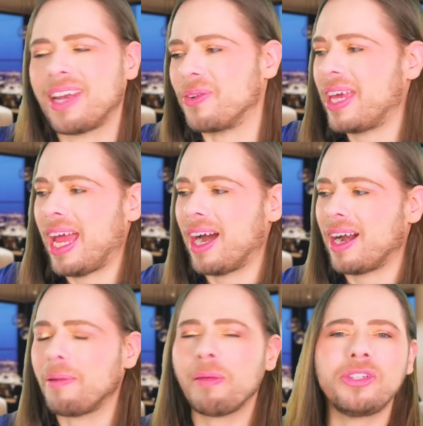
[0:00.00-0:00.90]
I don't
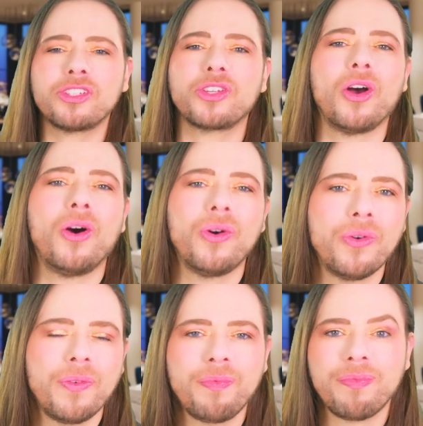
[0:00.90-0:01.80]
care. And um, let me just
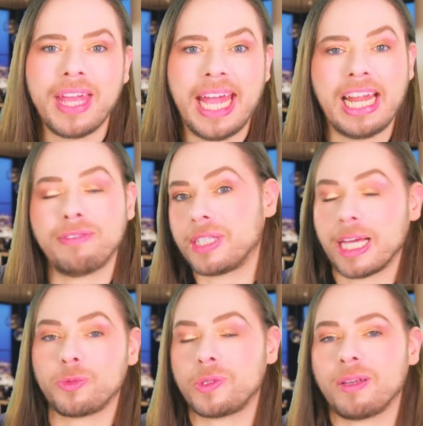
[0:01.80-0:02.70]
go and have
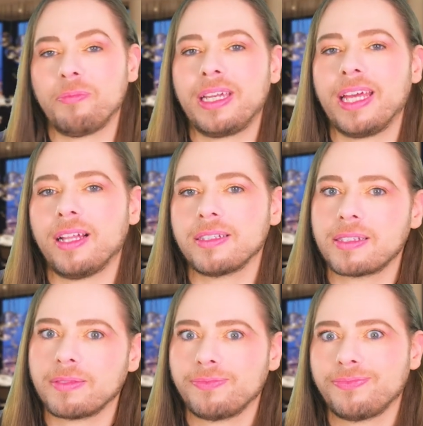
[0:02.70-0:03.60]
sex with somebody
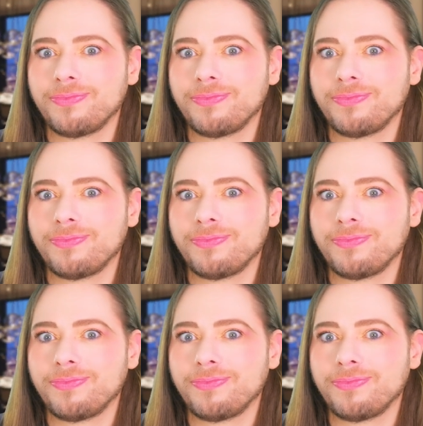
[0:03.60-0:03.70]
else.